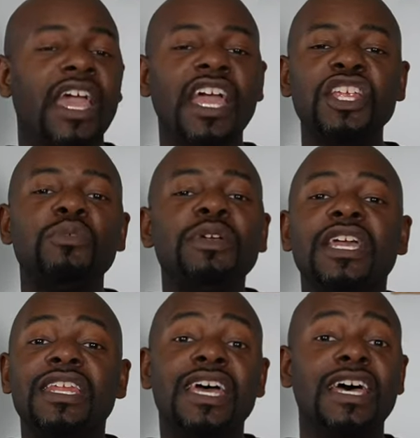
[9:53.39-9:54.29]
And you
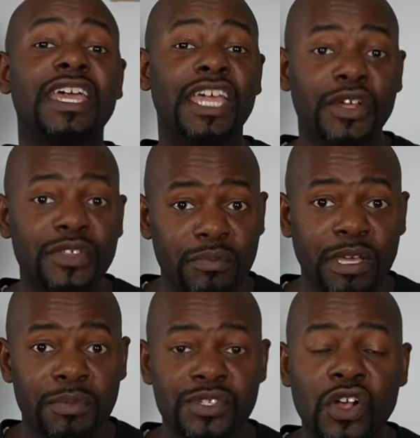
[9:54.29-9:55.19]
begin hearing the
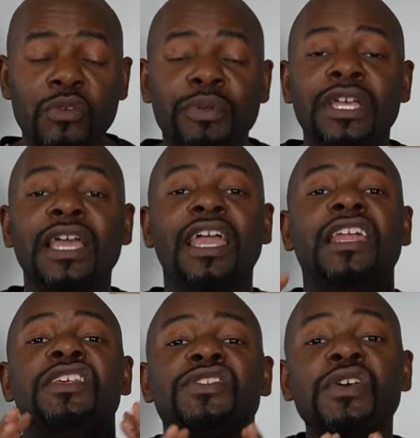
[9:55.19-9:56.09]
baby's heartbeat.
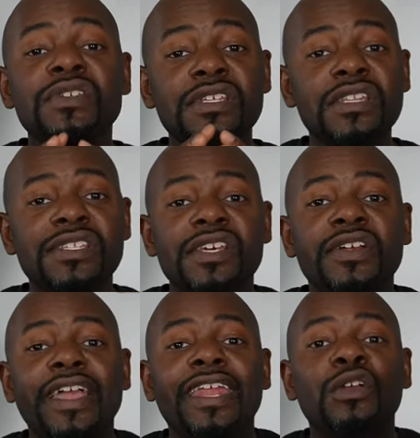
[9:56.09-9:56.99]
And it starts in the
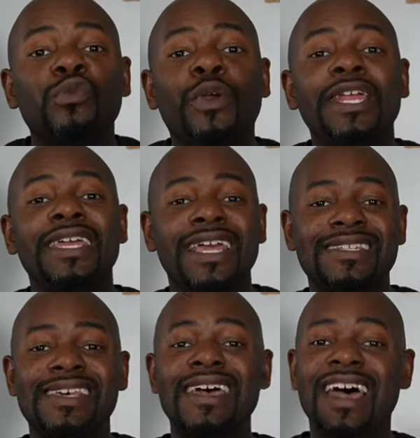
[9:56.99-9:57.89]
center and it
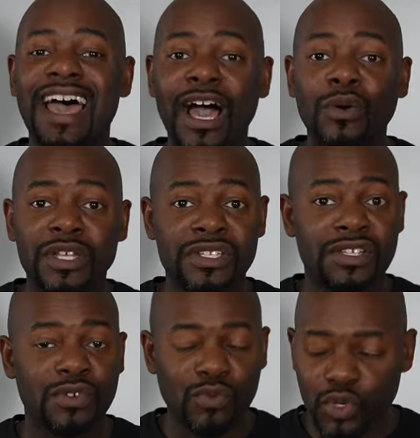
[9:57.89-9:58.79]
radiates out into
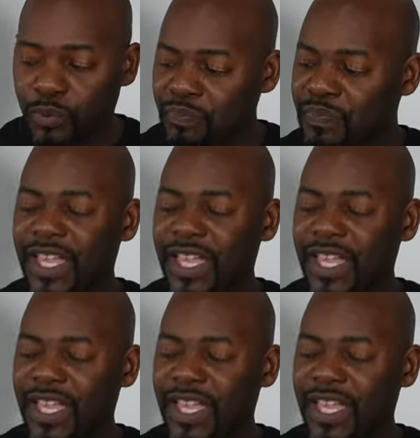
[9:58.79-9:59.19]
the room.